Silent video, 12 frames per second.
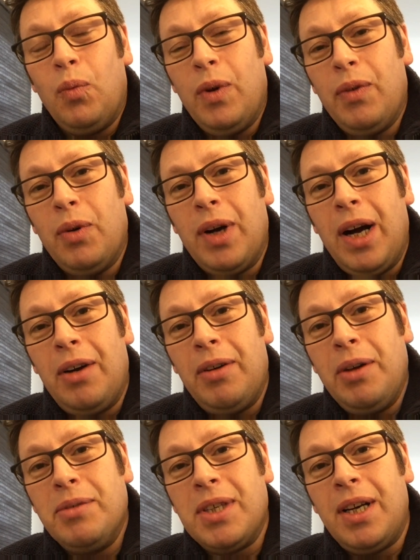We've all got
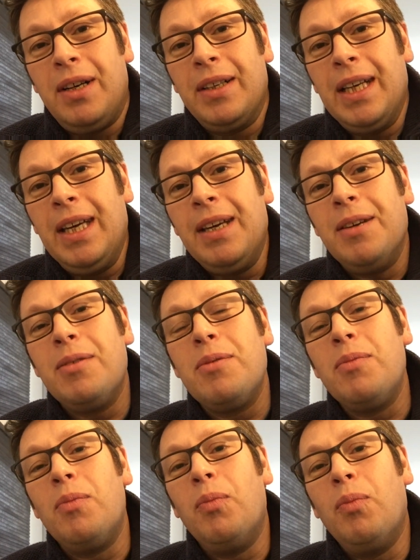our own target.
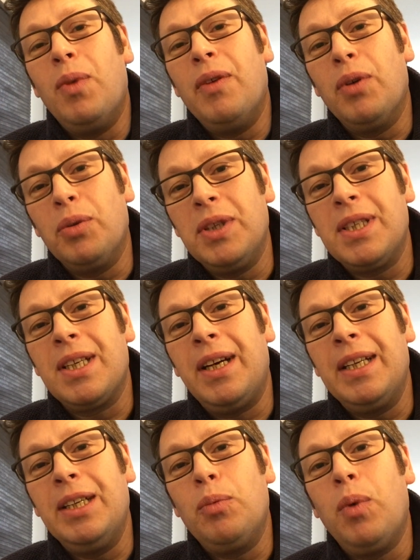We've all
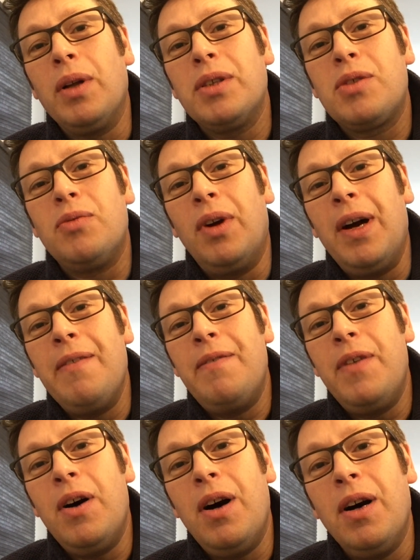decided what's right
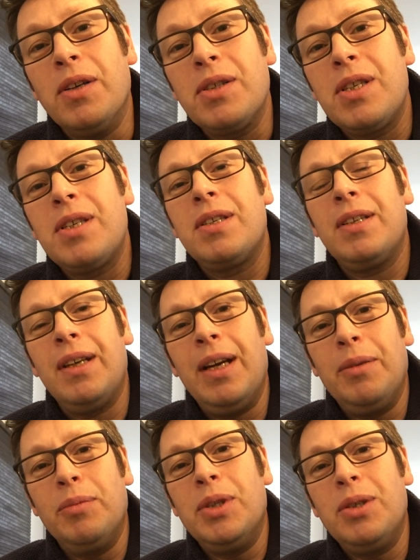for us,
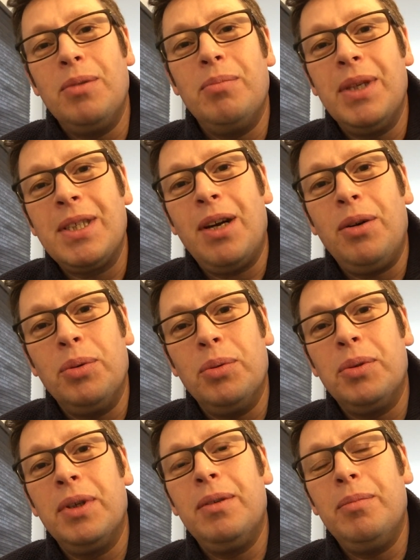and we shouldn't be
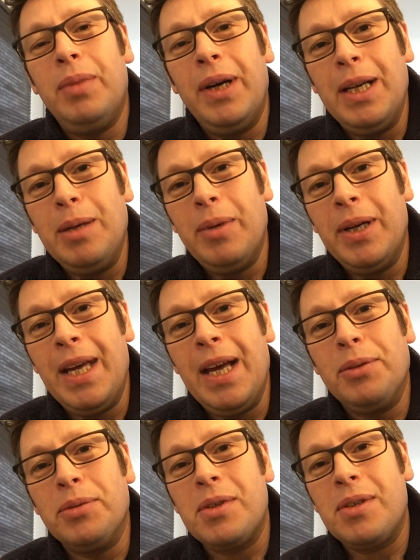told by anybody
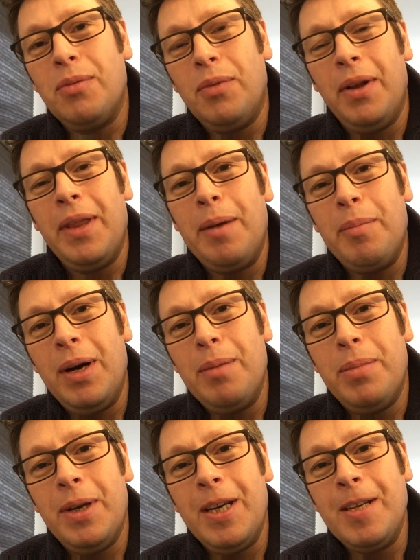else what that
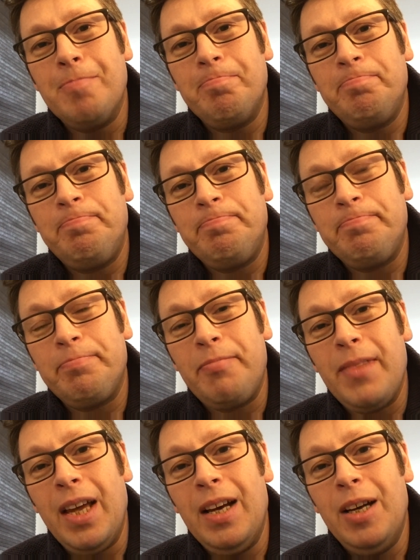might be.
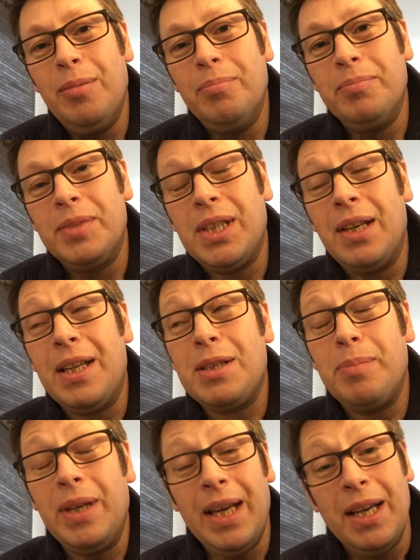So
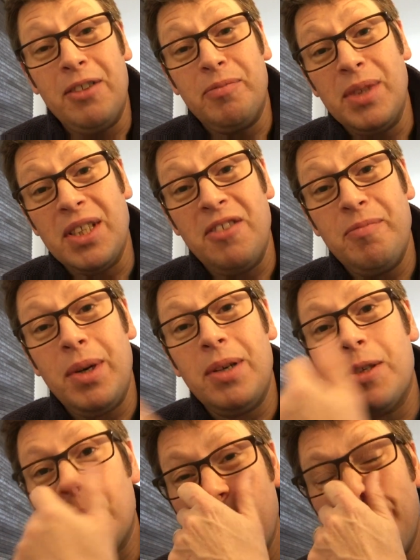that's me getting off my
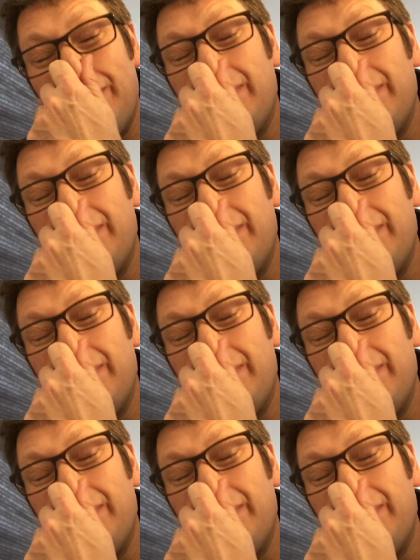soapbox.